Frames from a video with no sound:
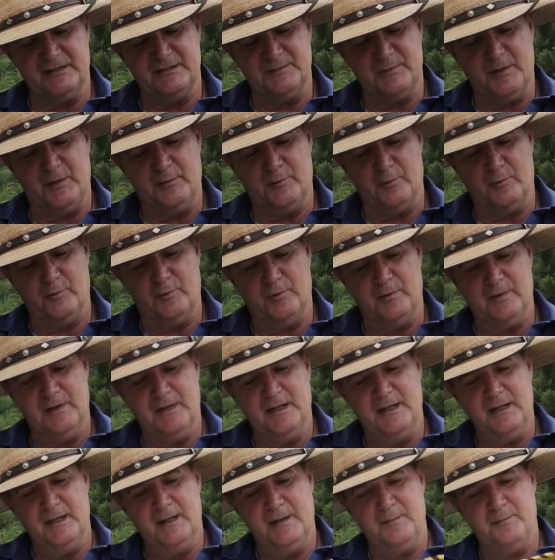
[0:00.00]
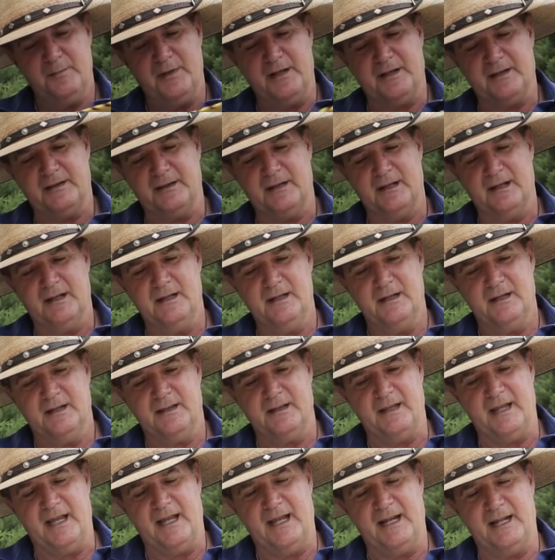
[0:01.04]
is people will pick the
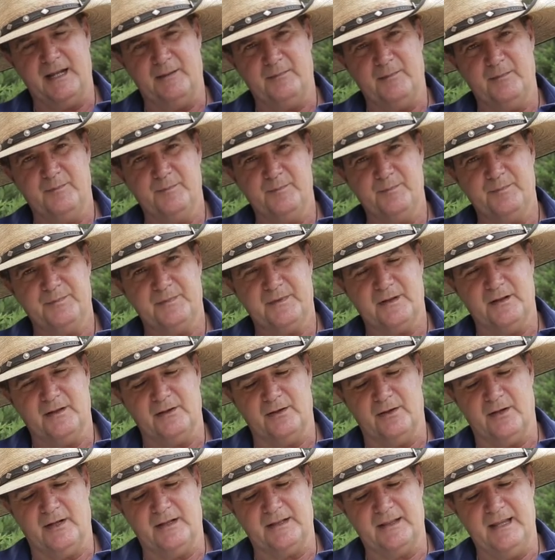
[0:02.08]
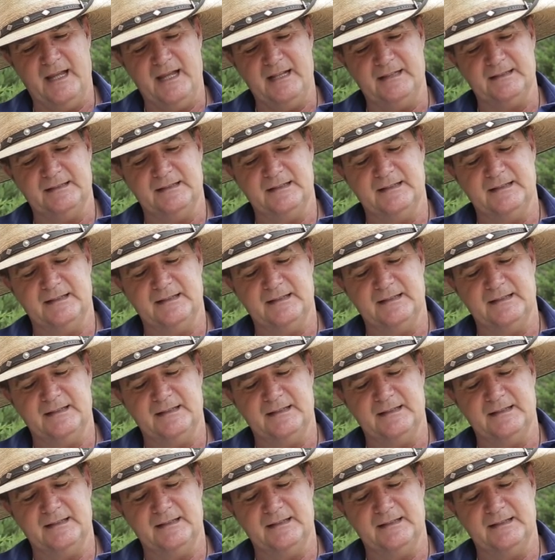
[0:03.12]
hat up like that,